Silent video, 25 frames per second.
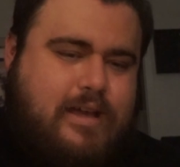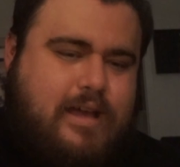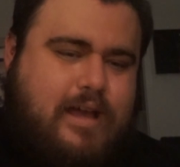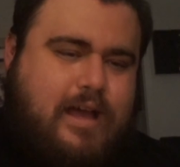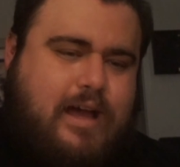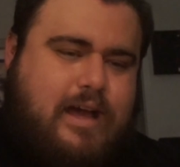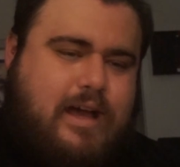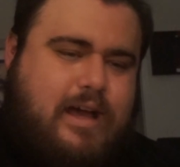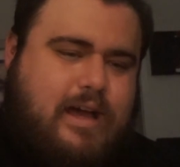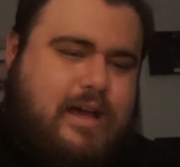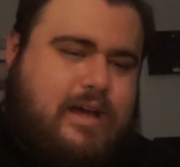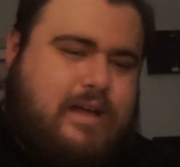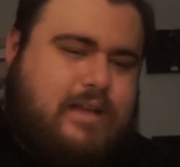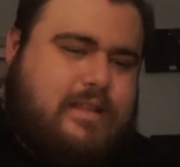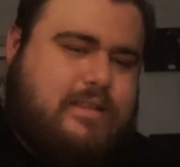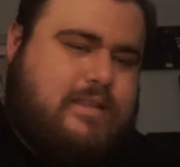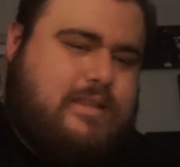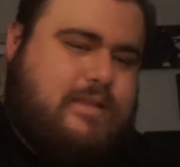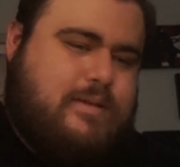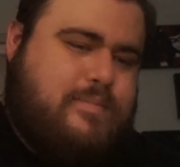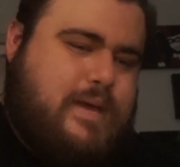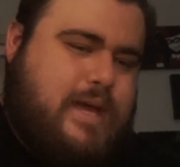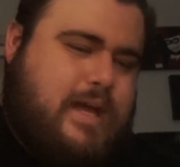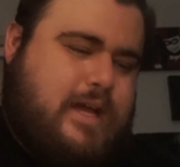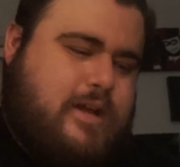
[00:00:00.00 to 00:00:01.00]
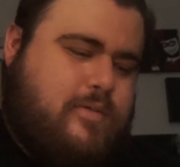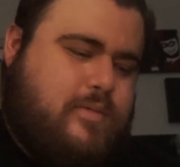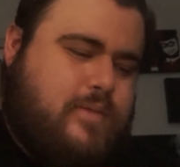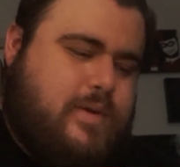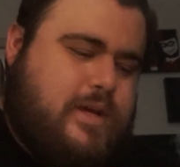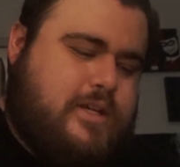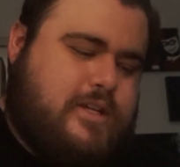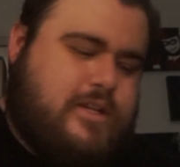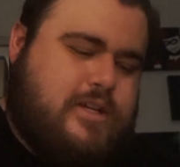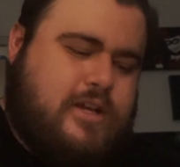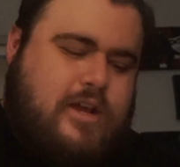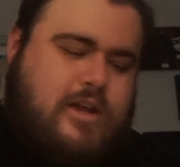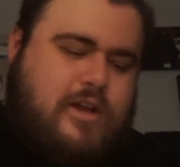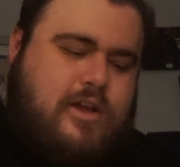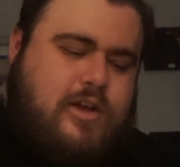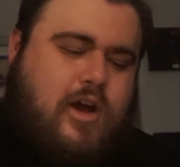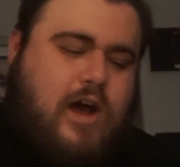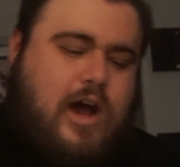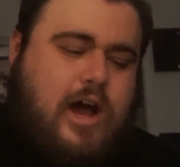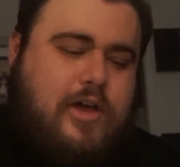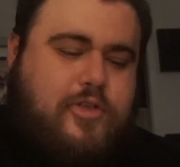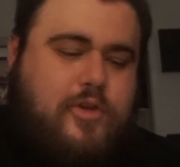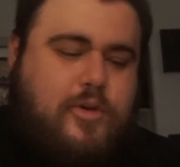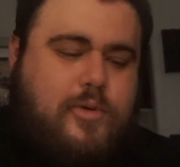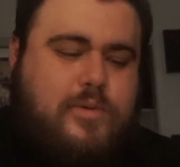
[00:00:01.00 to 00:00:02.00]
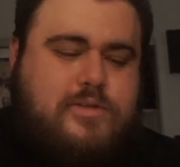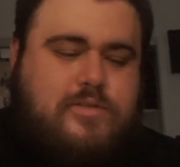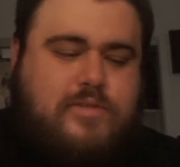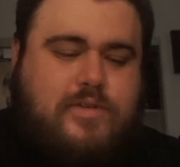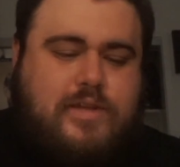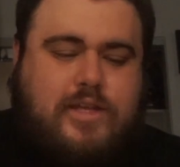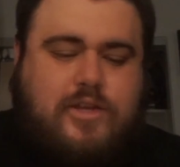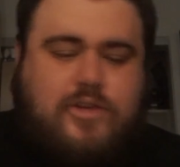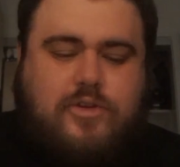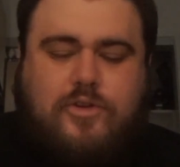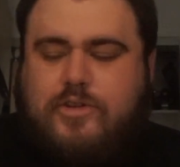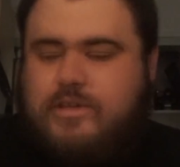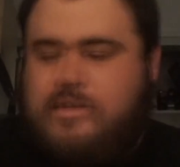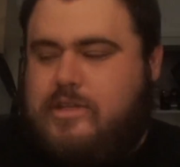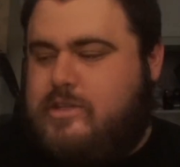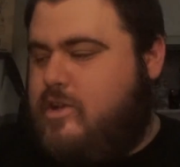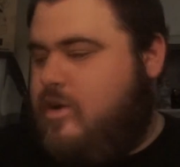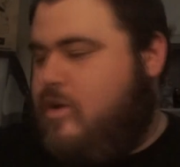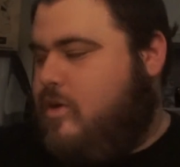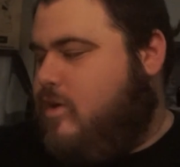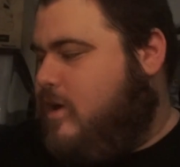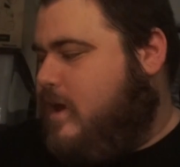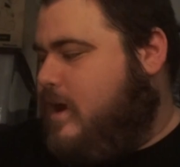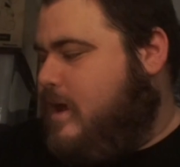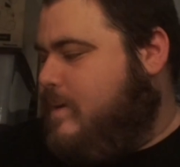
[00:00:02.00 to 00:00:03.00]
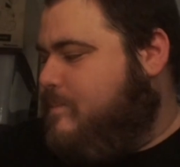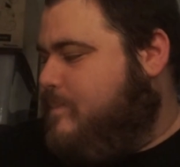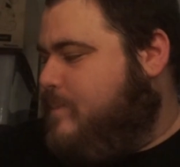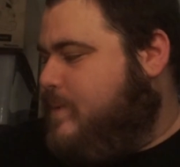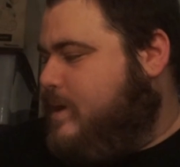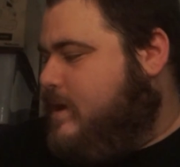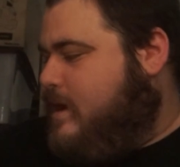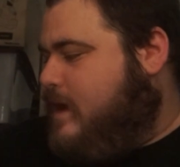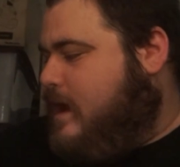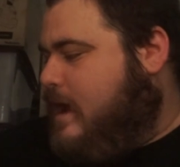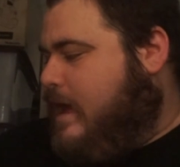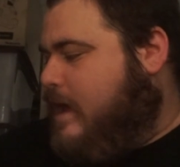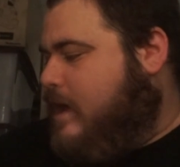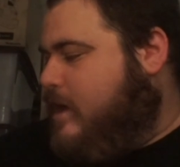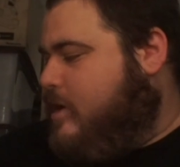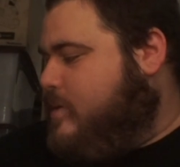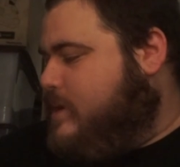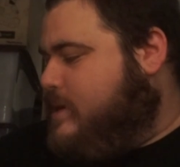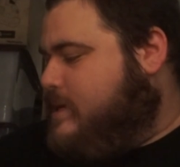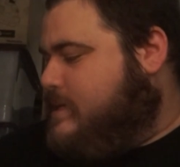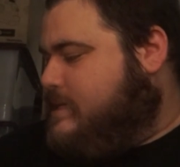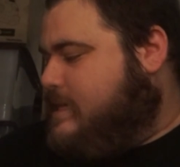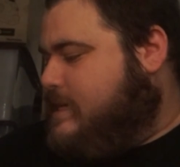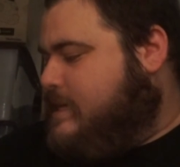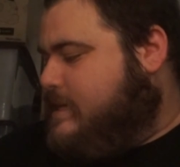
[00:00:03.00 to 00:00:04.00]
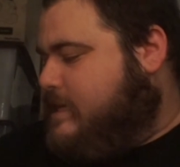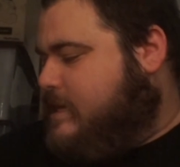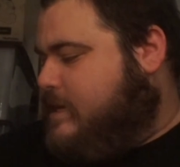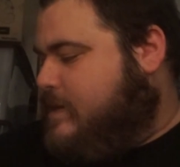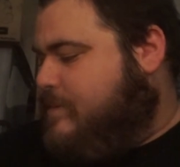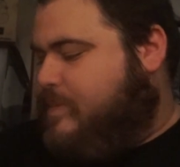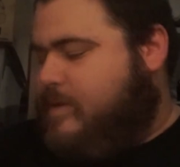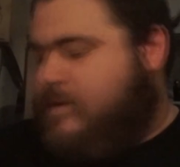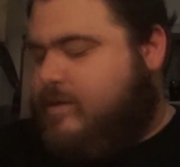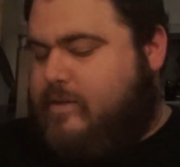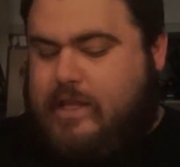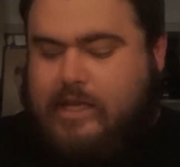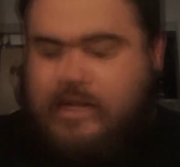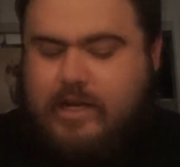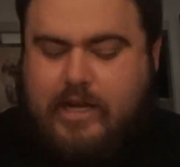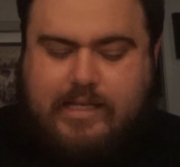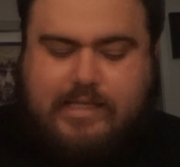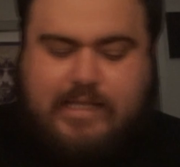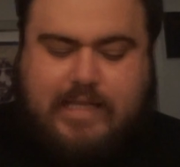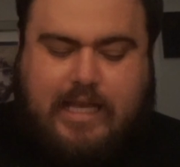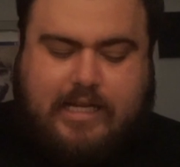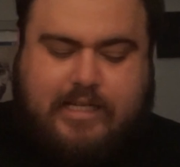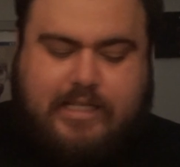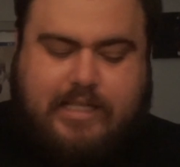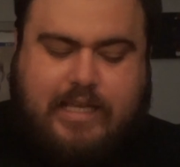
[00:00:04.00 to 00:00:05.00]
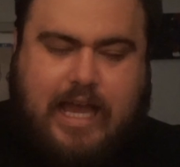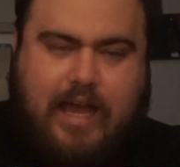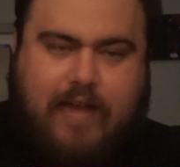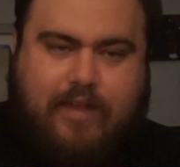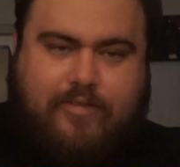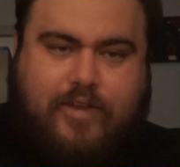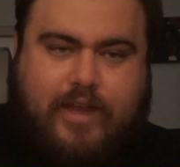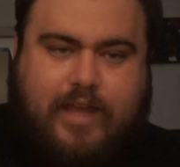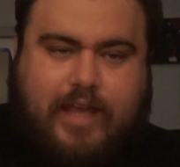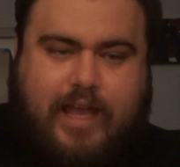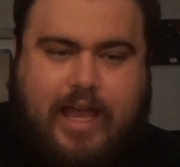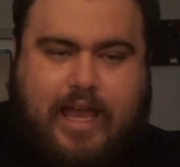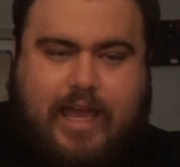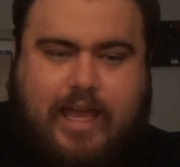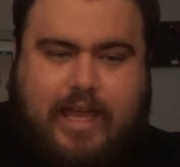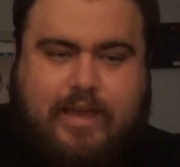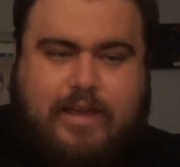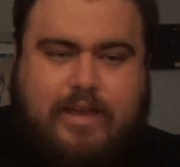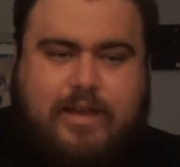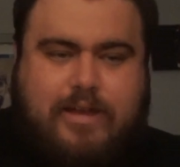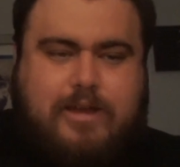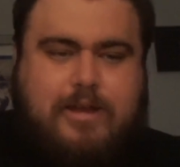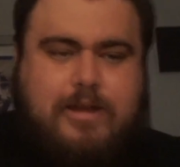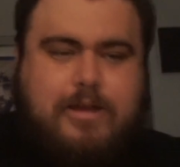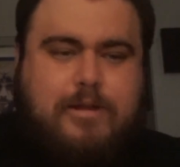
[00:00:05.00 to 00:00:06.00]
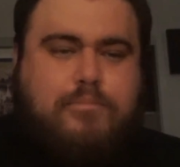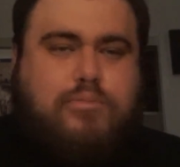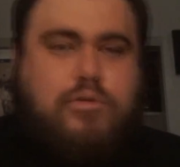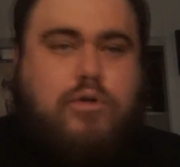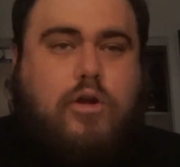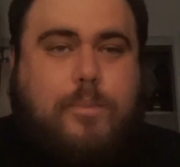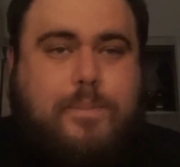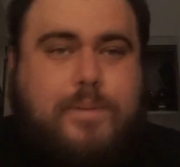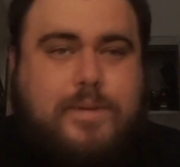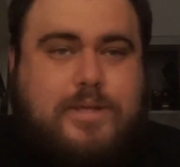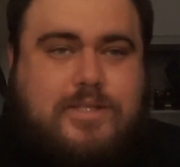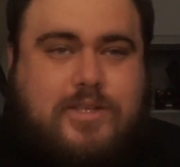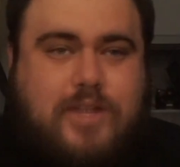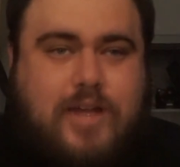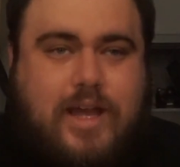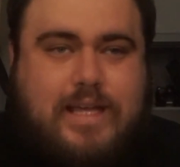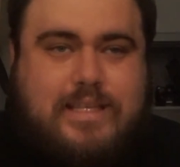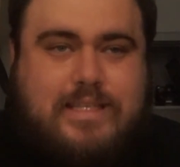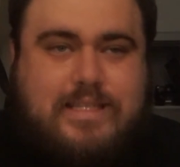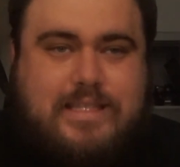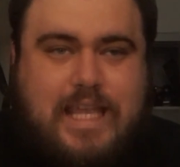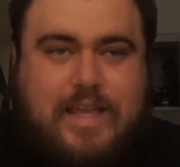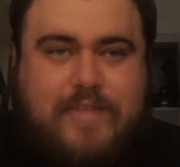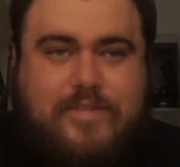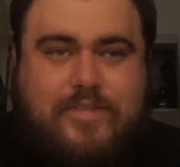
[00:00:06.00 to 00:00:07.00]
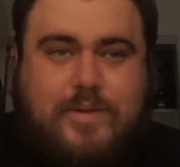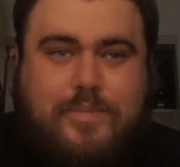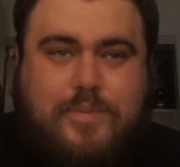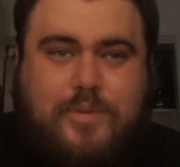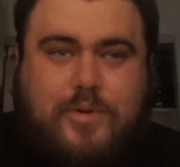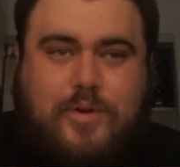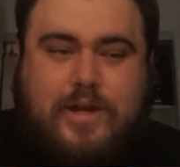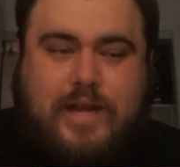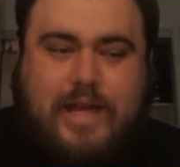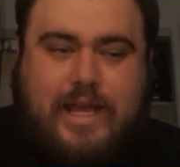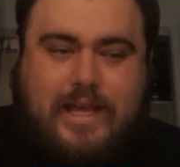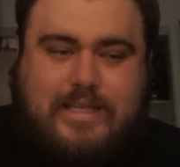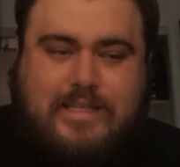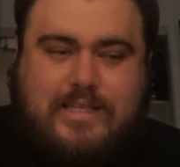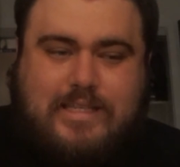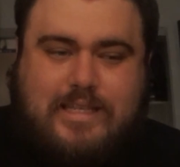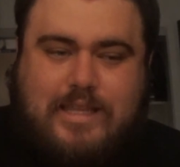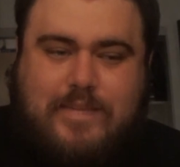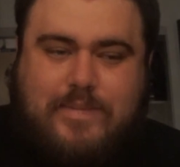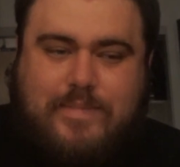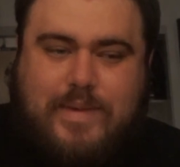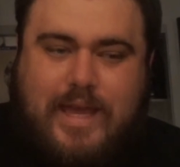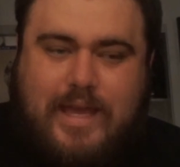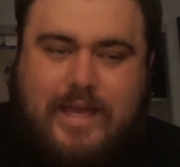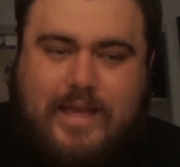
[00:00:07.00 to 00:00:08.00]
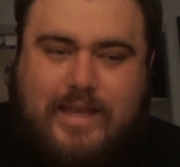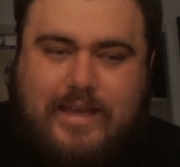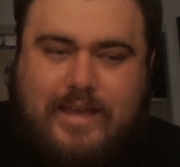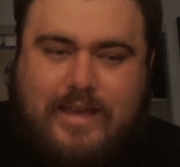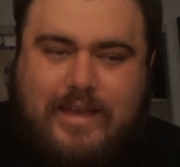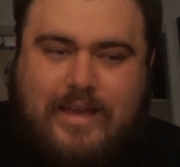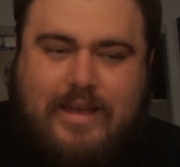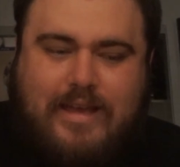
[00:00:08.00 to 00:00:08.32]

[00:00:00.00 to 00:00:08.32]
the mech, which I thought was really cool at the time, but I always said that it'd be really nice to actually have like a proper size Diva to put next to the mech.